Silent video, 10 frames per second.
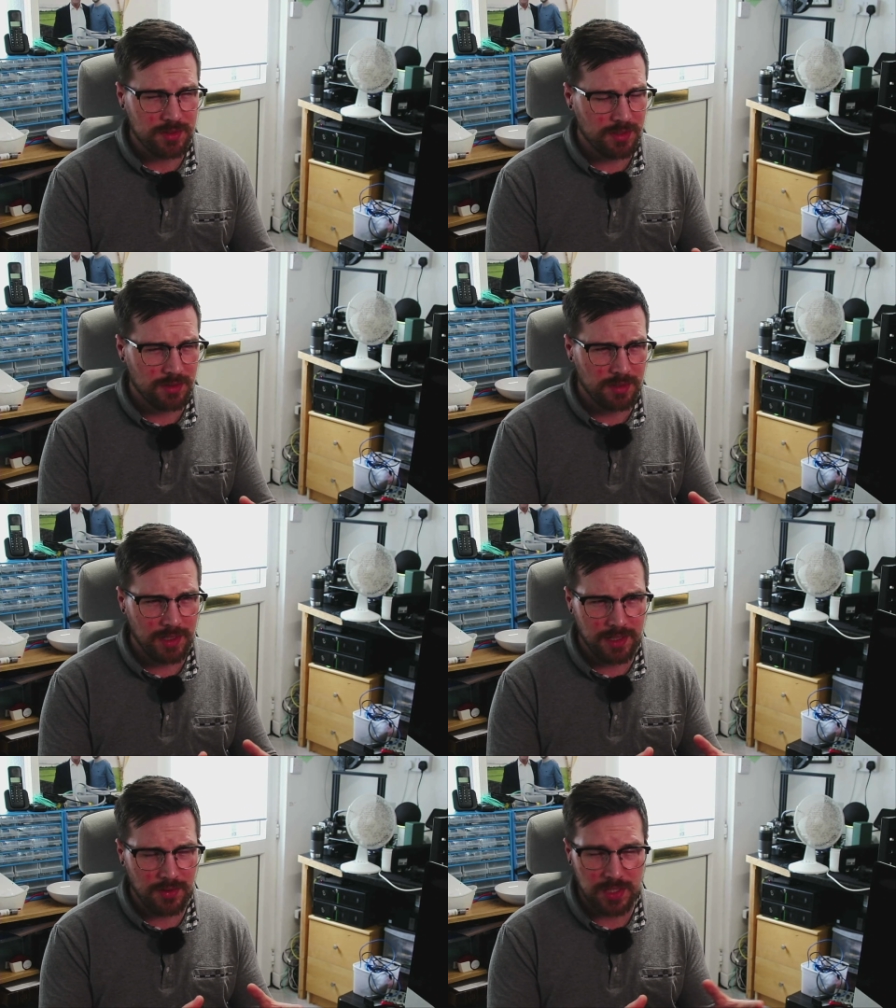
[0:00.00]
and
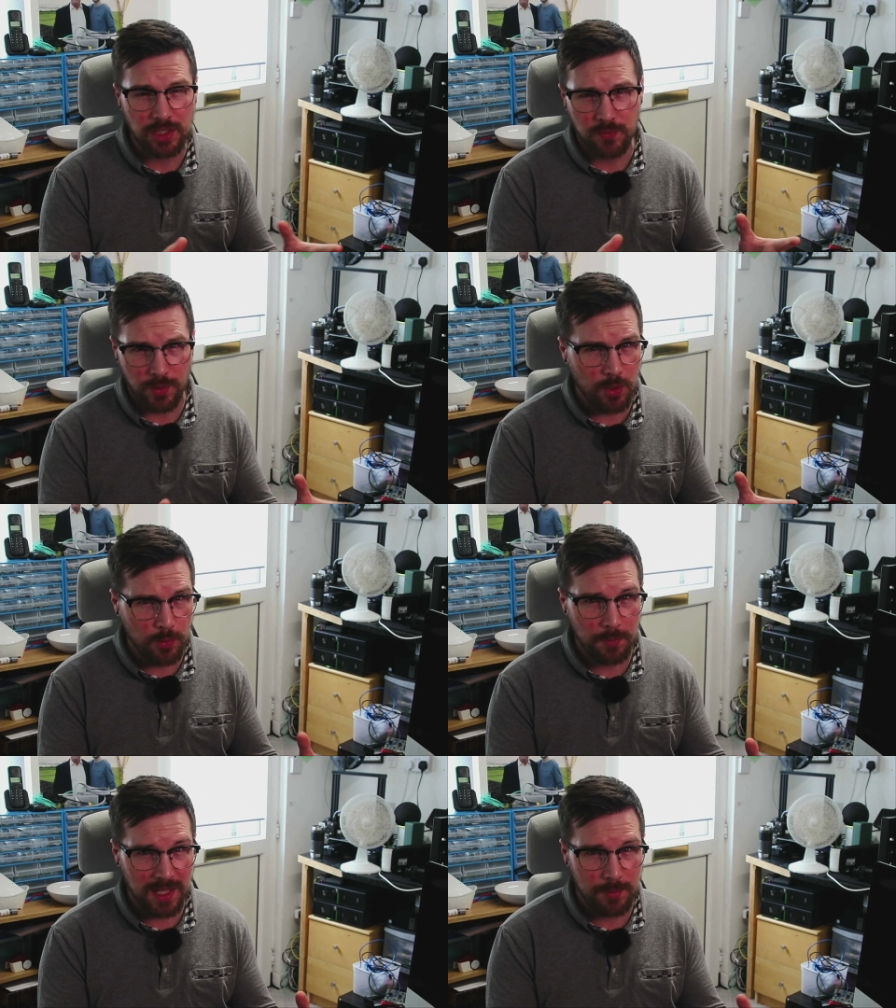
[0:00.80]
uh, things for Home
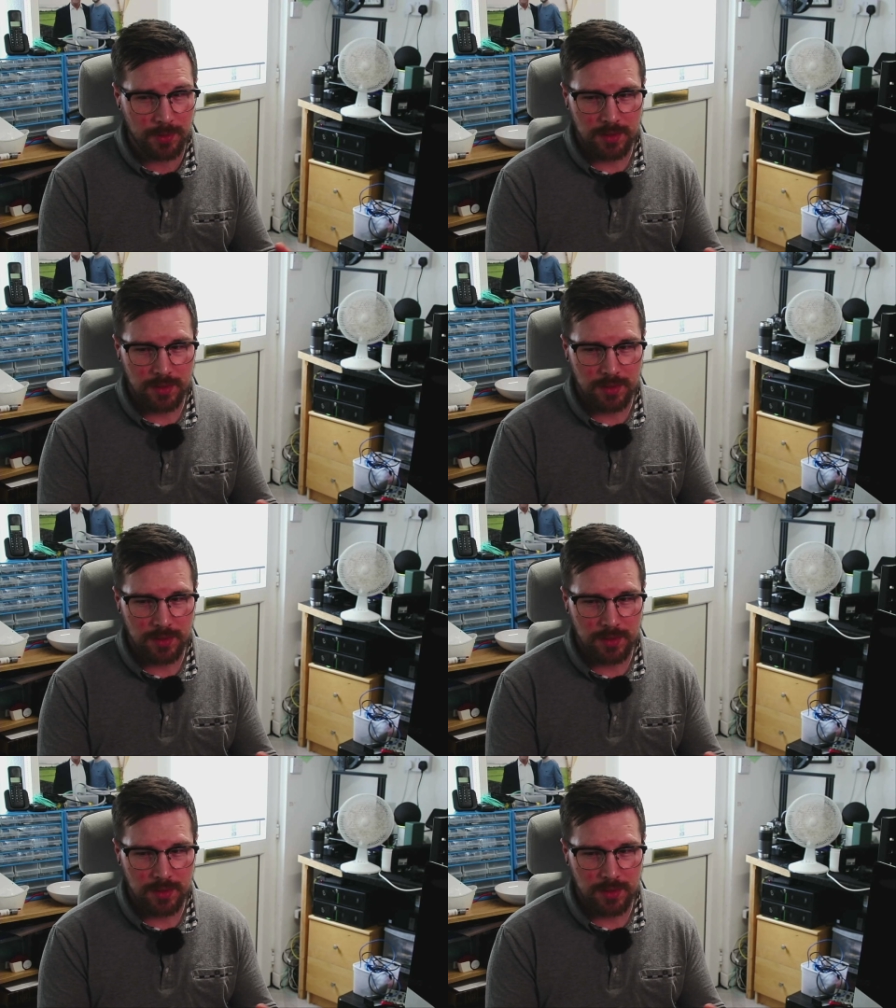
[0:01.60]
Lab,